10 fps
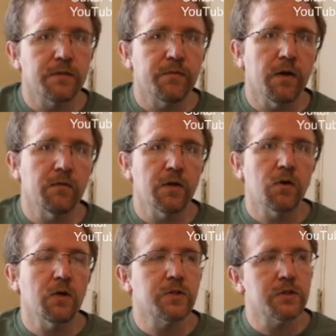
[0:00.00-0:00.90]
if you have any
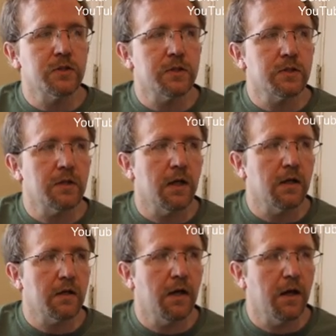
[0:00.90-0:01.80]
questions, just
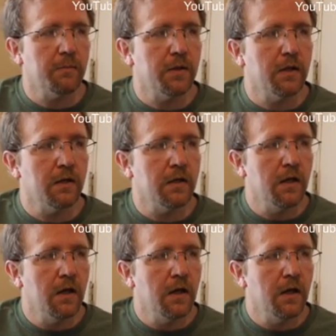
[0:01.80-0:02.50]
comment